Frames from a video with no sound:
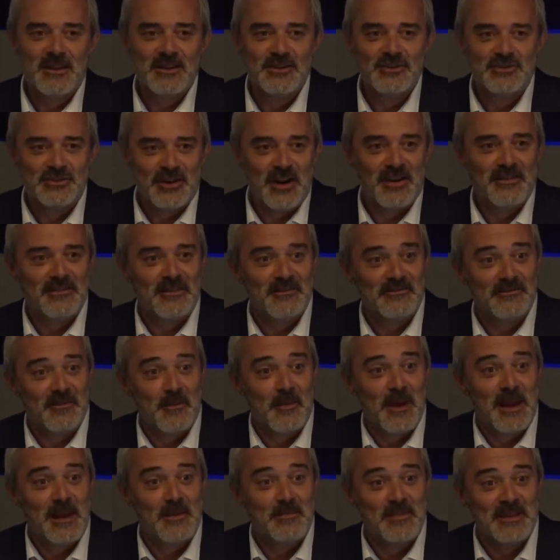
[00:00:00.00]
Driving for
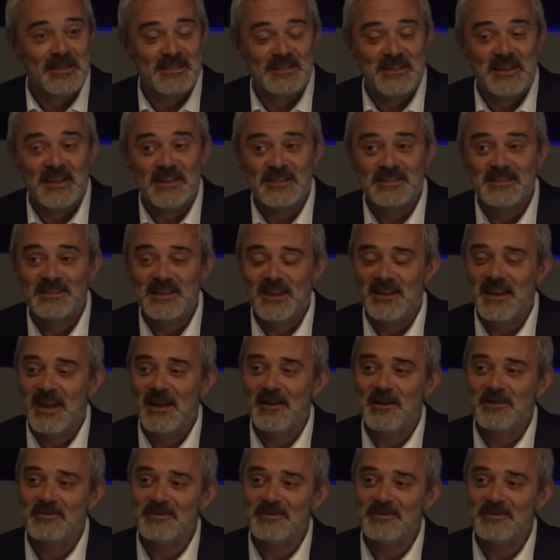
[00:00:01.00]
Better Business. So that it